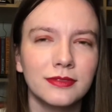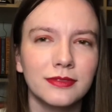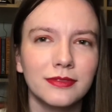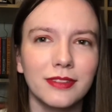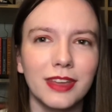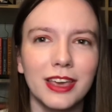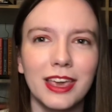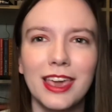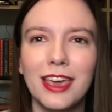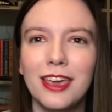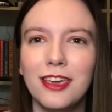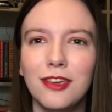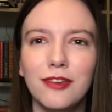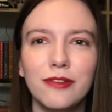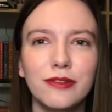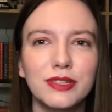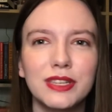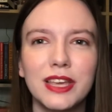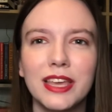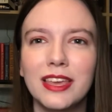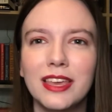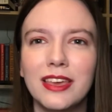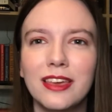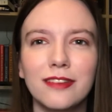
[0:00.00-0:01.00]
Like
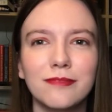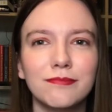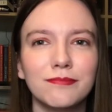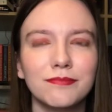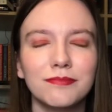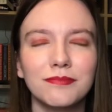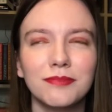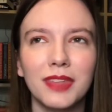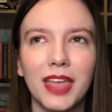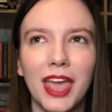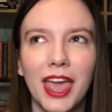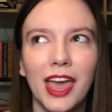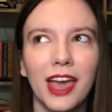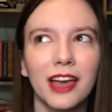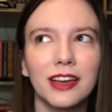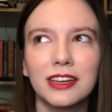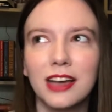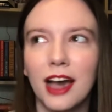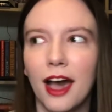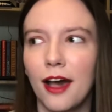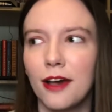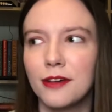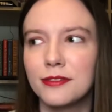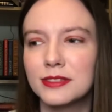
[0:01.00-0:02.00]
using
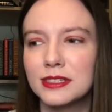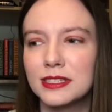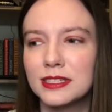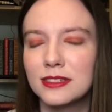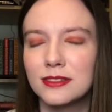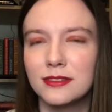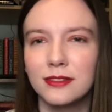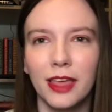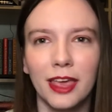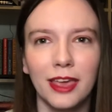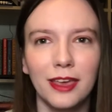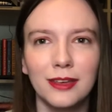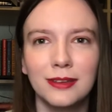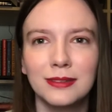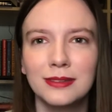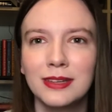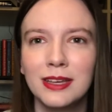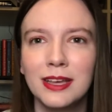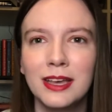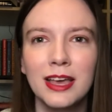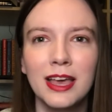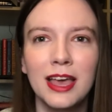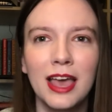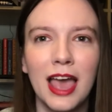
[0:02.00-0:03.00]
handcuffs, like
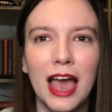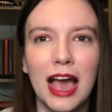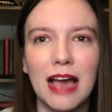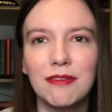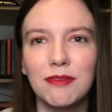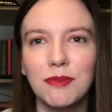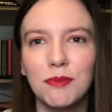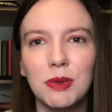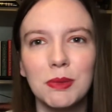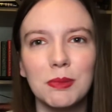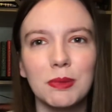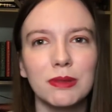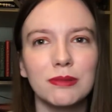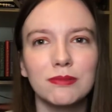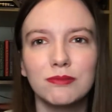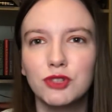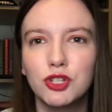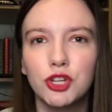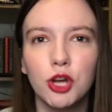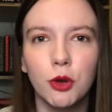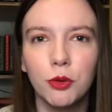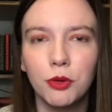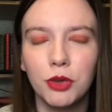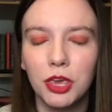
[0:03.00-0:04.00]
having people
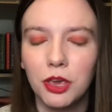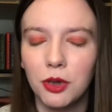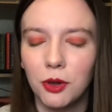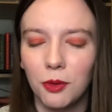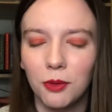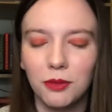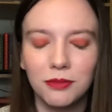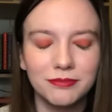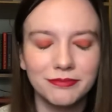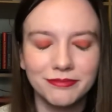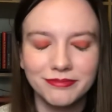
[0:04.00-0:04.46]
choke you.